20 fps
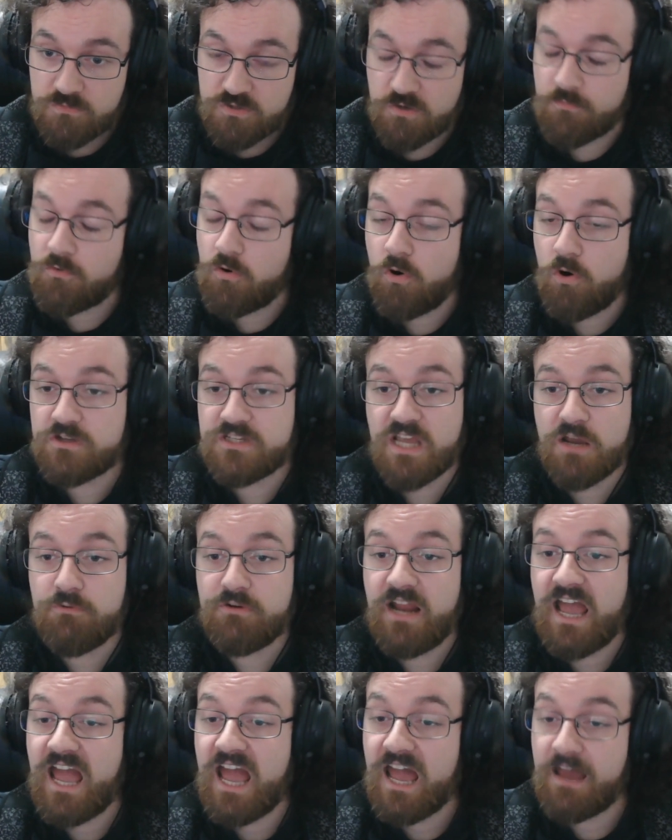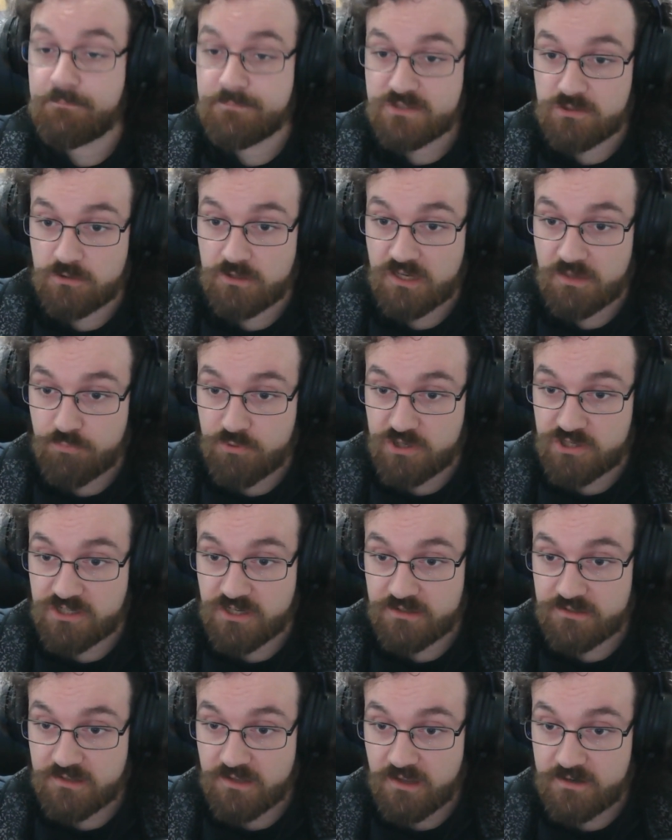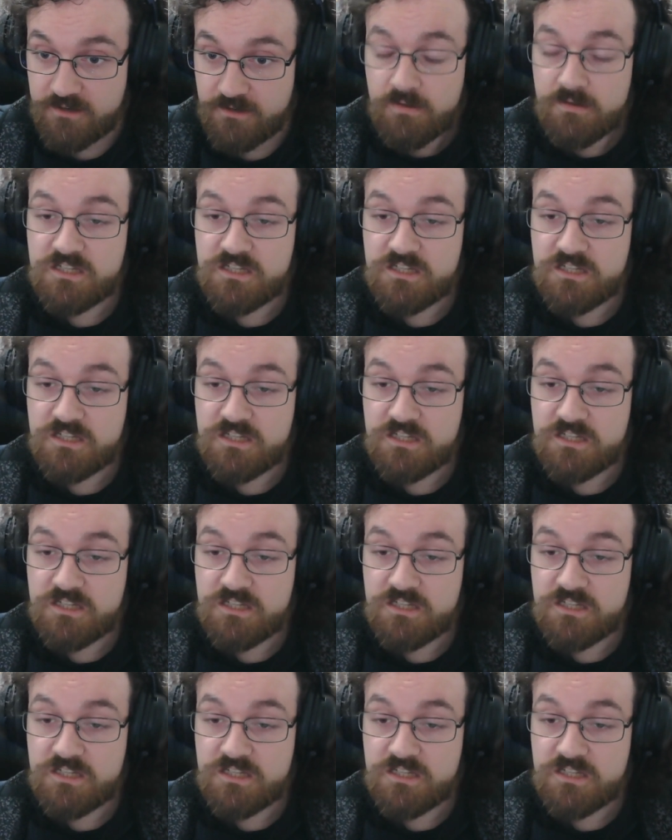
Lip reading: So of course, I would absolutely appreciate that.